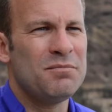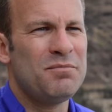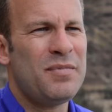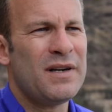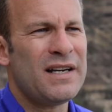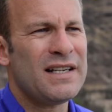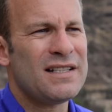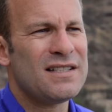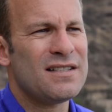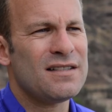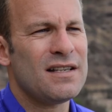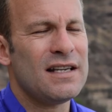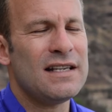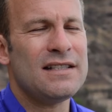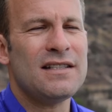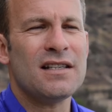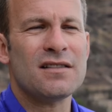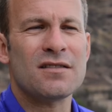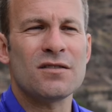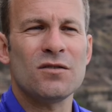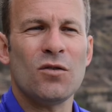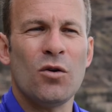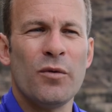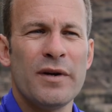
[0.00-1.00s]
but it
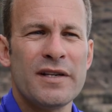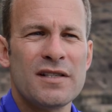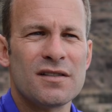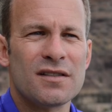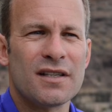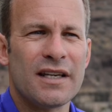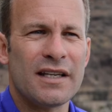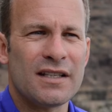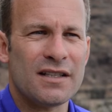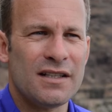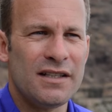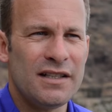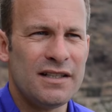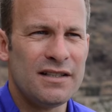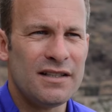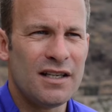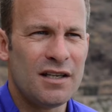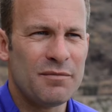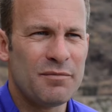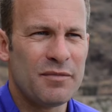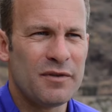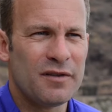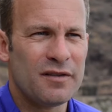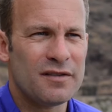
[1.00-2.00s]
doesn't always get cleaned
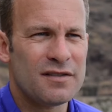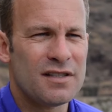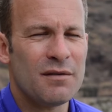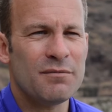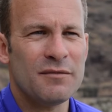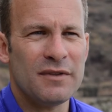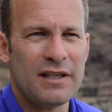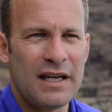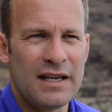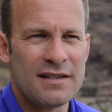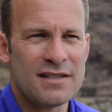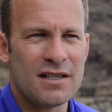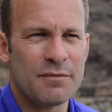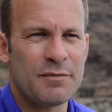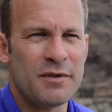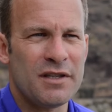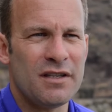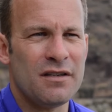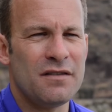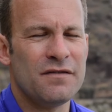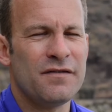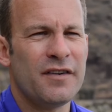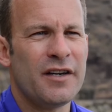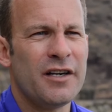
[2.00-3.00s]
up. Some ends up in
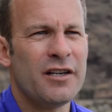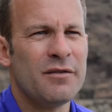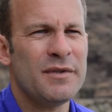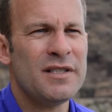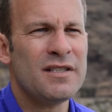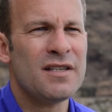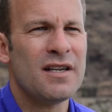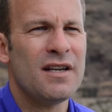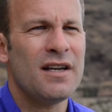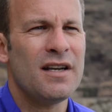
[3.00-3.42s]
the environment,